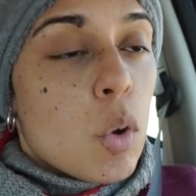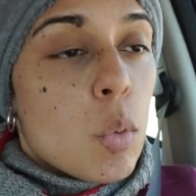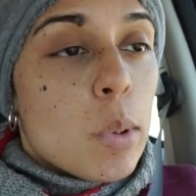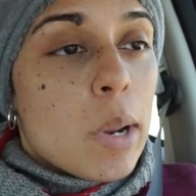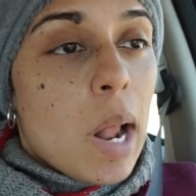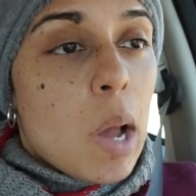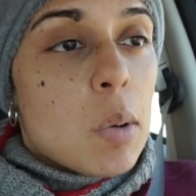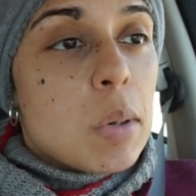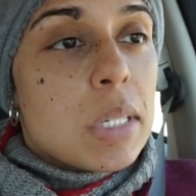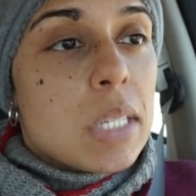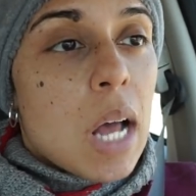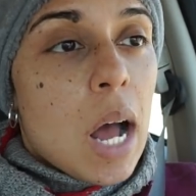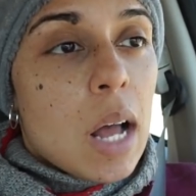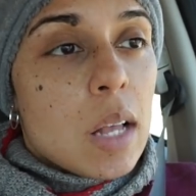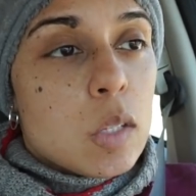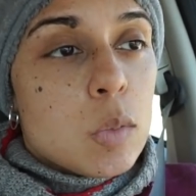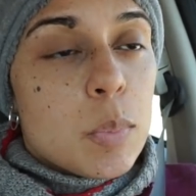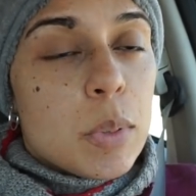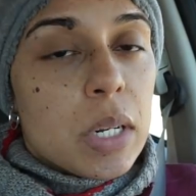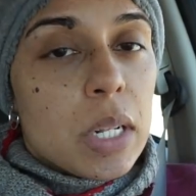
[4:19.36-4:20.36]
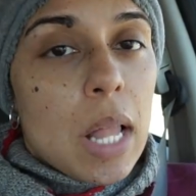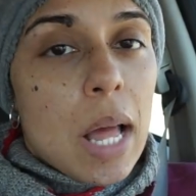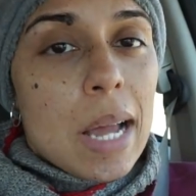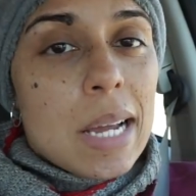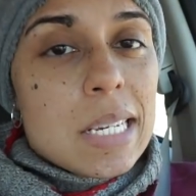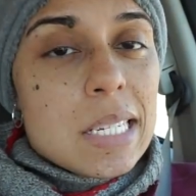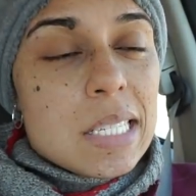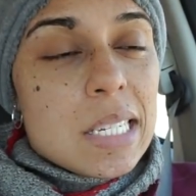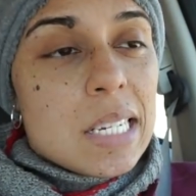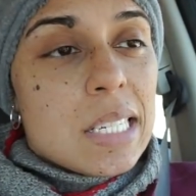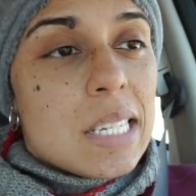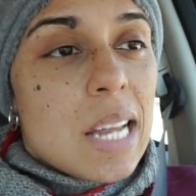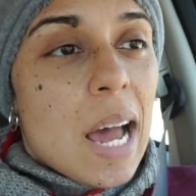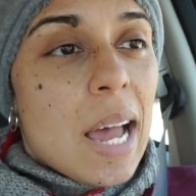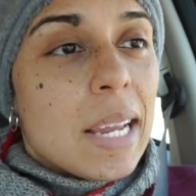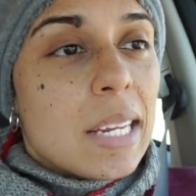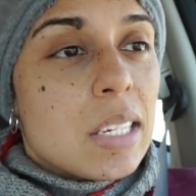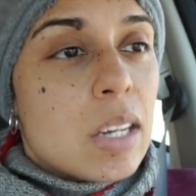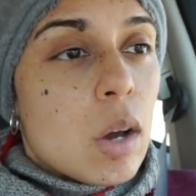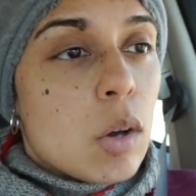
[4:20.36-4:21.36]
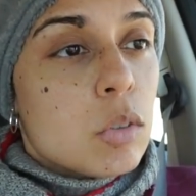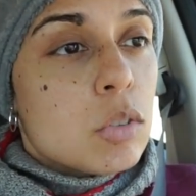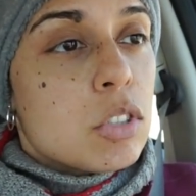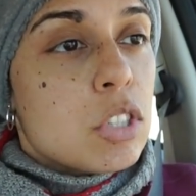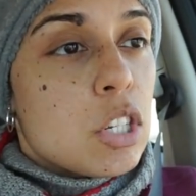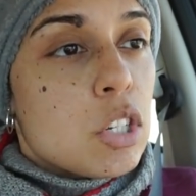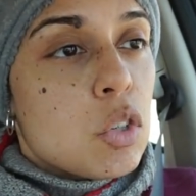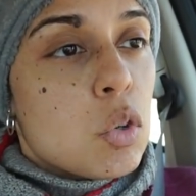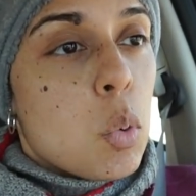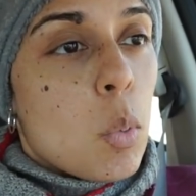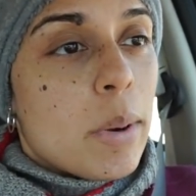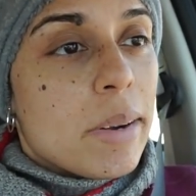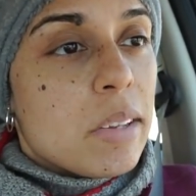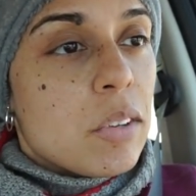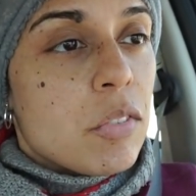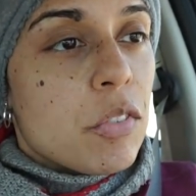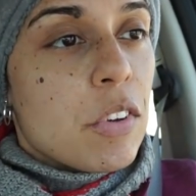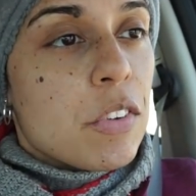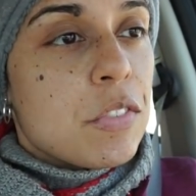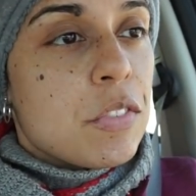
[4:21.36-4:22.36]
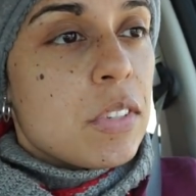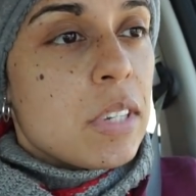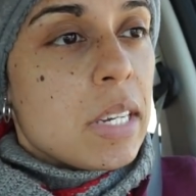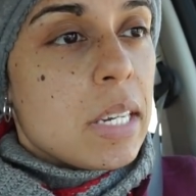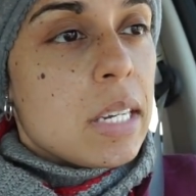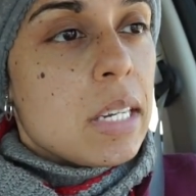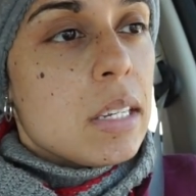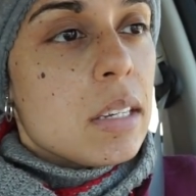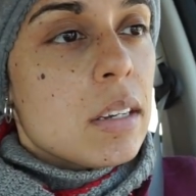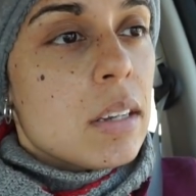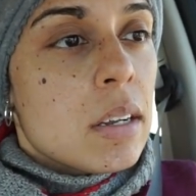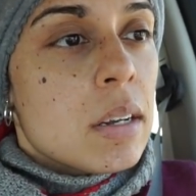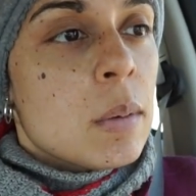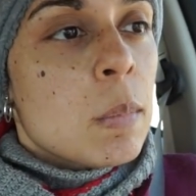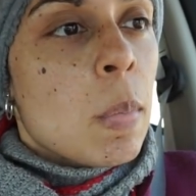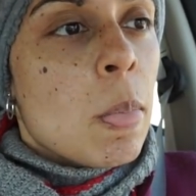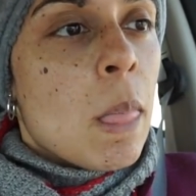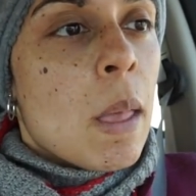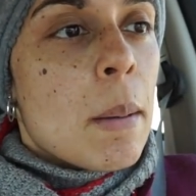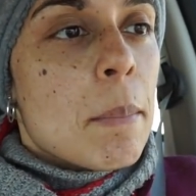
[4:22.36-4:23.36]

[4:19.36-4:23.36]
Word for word: So when I was hospitalized and diagnosed in 2015,